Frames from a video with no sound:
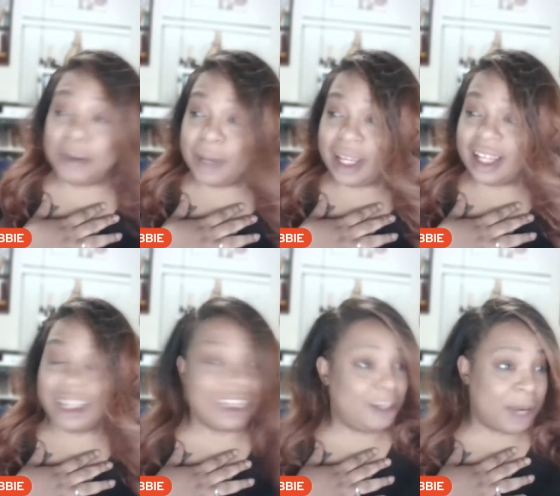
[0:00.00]
me.
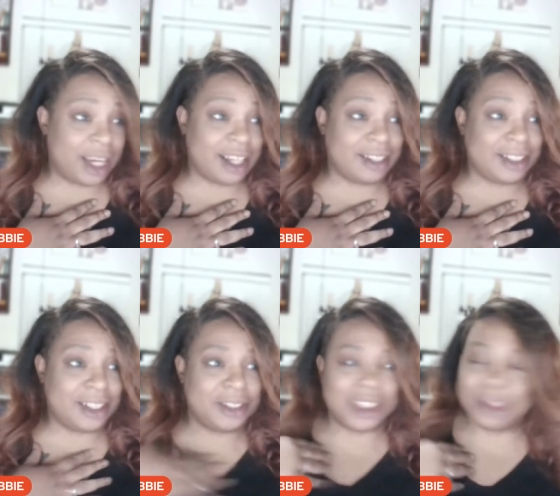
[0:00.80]
Anybody else?
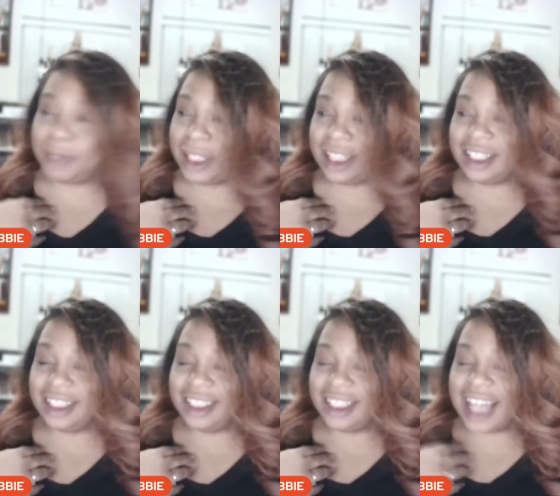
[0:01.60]
No, just me?
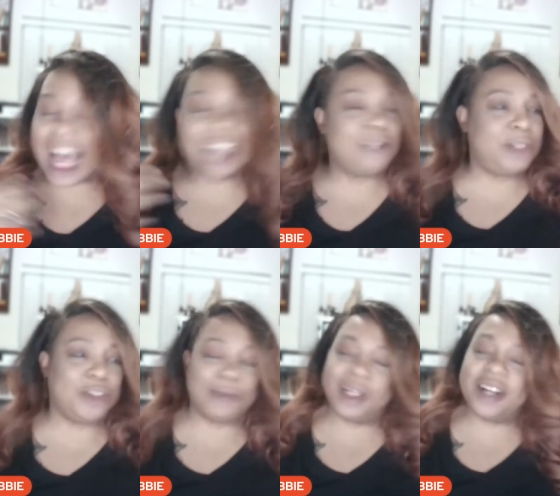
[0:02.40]
I could be
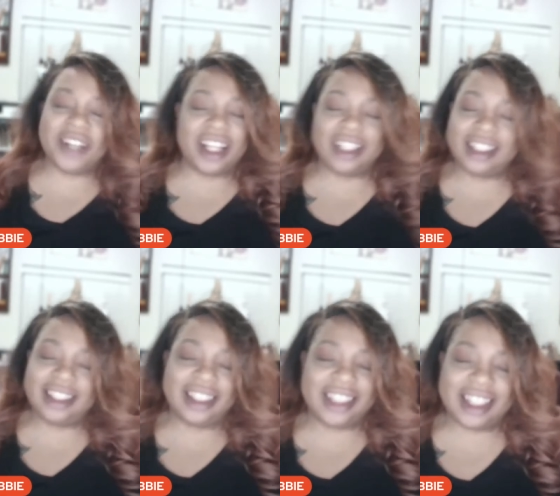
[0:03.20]
tripping. Okay,
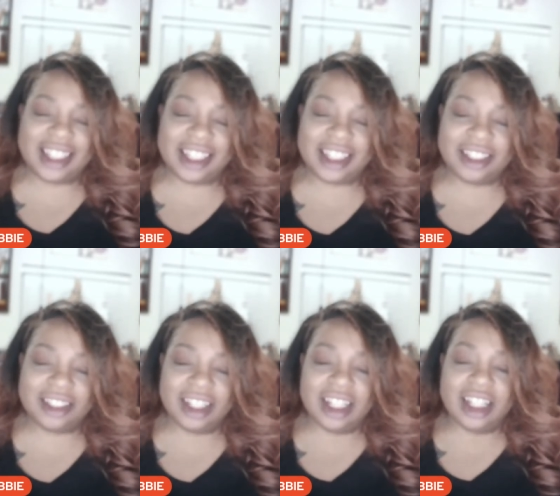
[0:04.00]
let's continue.
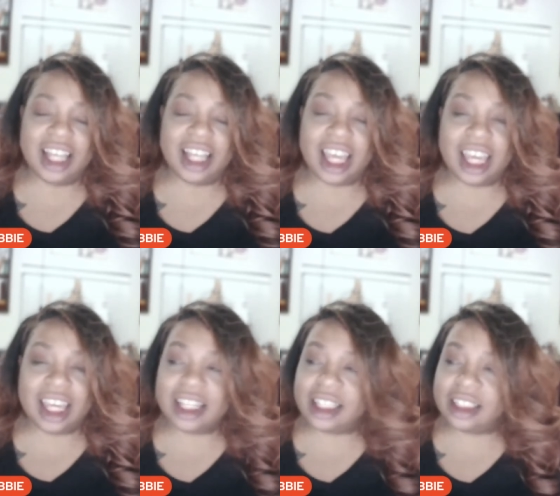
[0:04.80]

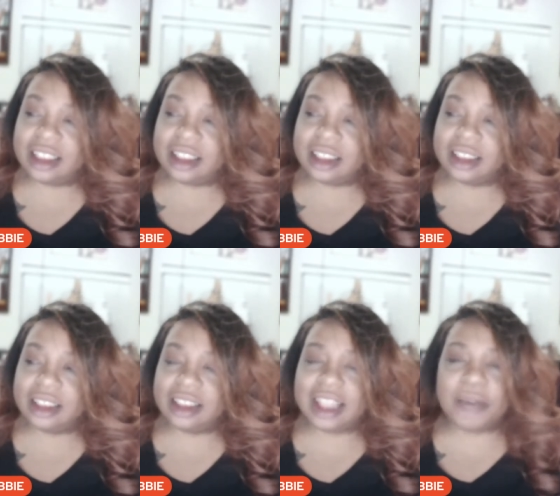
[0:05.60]
And
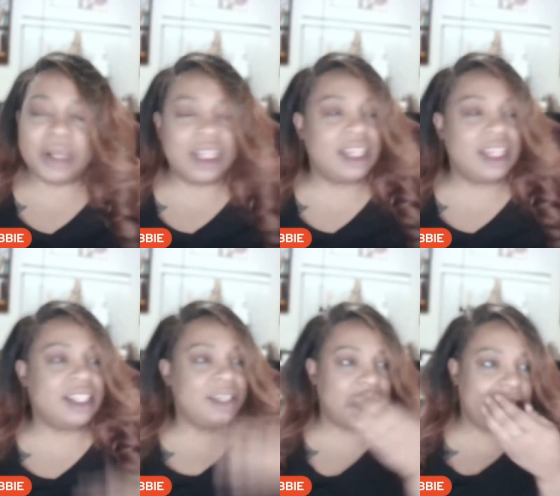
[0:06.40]
Dominique
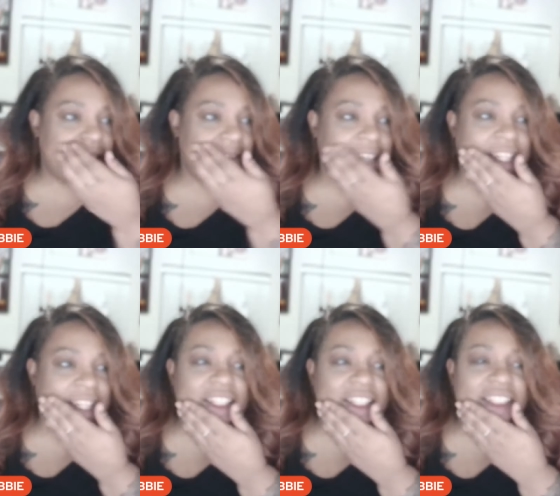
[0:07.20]
seems to have, like,
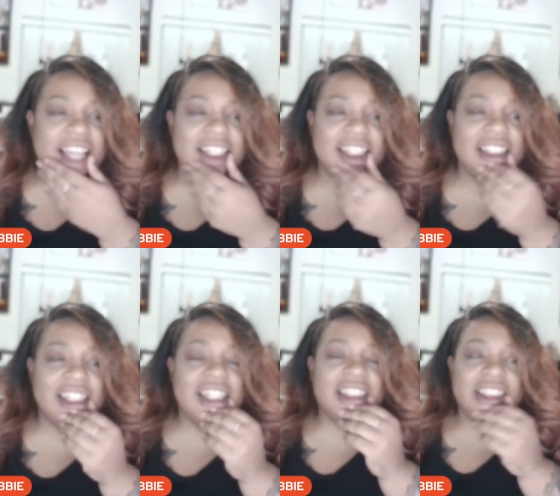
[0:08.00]
he's gotten his
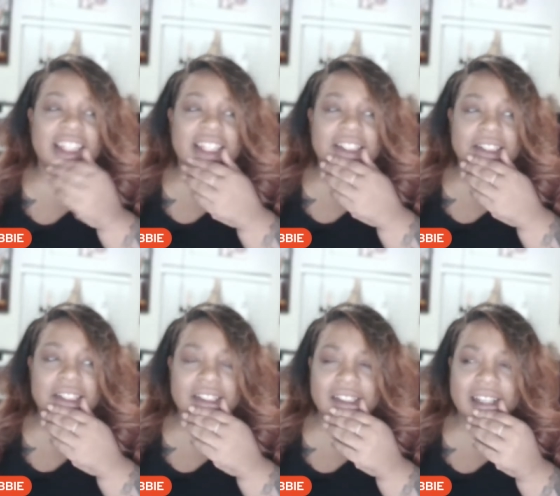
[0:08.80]
second
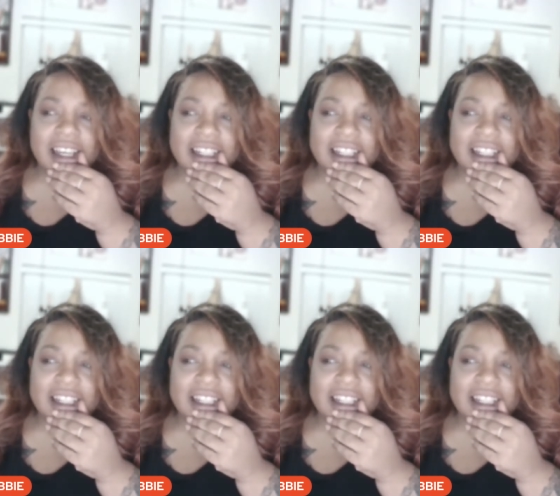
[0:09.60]
season legs